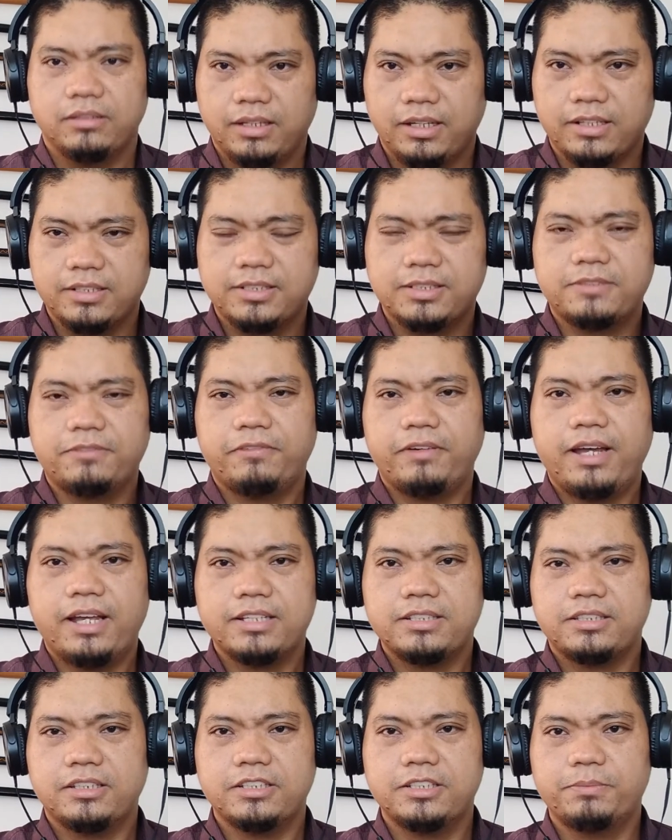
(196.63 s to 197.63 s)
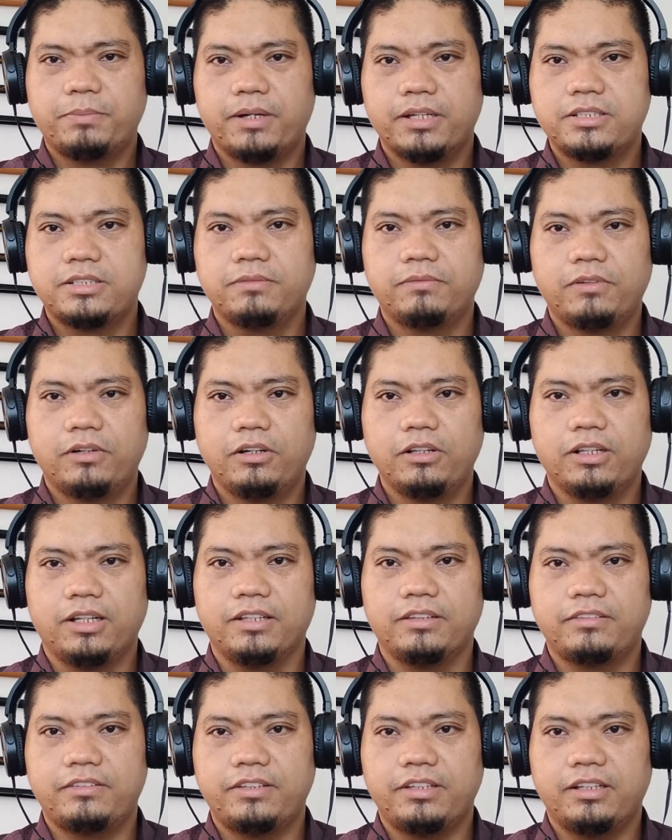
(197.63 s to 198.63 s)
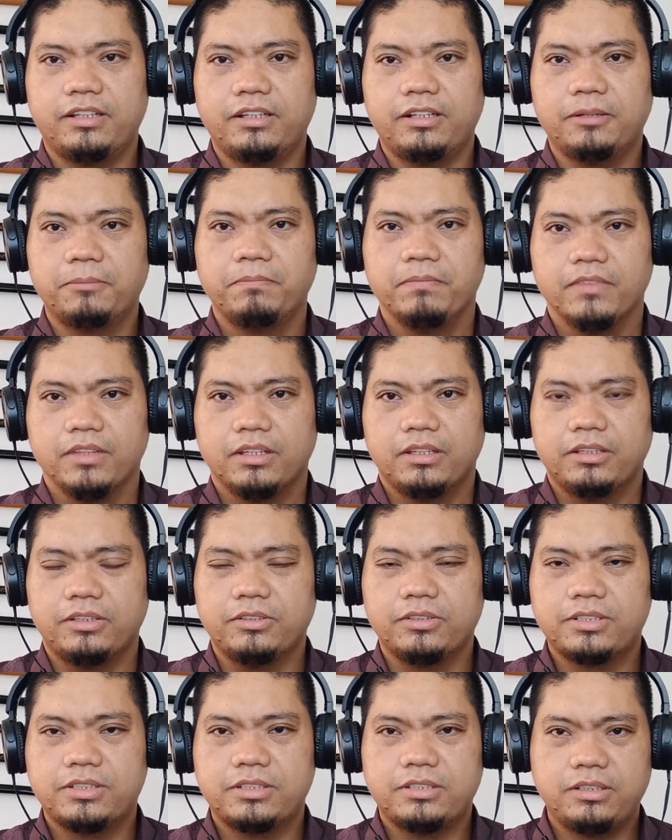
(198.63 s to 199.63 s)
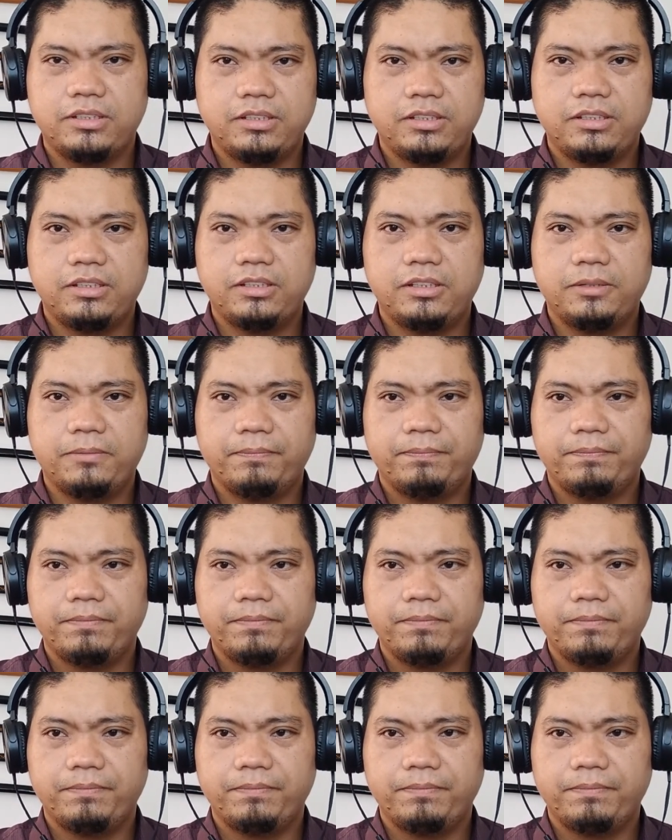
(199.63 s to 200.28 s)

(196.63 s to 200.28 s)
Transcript: as fast as possible until you see